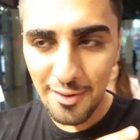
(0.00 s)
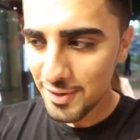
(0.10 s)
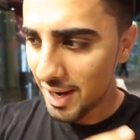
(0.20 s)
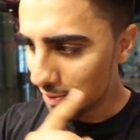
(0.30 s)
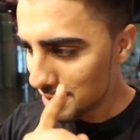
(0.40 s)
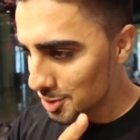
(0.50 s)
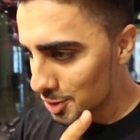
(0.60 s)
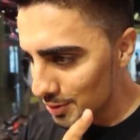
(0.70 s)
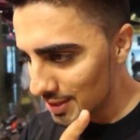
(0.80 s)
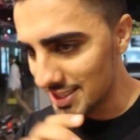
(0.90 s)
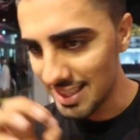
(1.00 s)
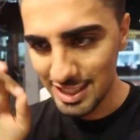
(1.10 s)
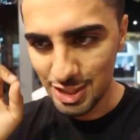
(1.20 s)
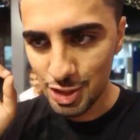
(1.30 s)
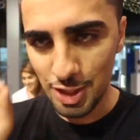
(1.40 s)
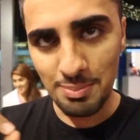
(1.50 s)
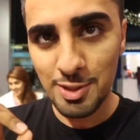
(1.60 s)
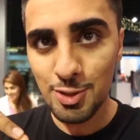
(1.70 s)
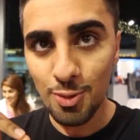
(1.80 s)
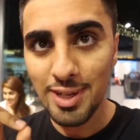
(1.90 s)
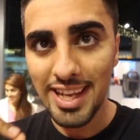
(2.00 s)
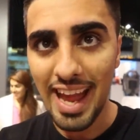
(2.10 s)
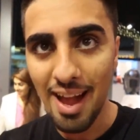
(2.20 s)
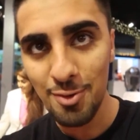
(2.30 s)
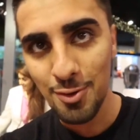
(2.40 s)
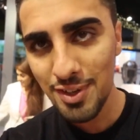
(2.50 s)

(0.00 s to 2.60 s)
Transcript: out of here, I want to show you this, like, gym store they have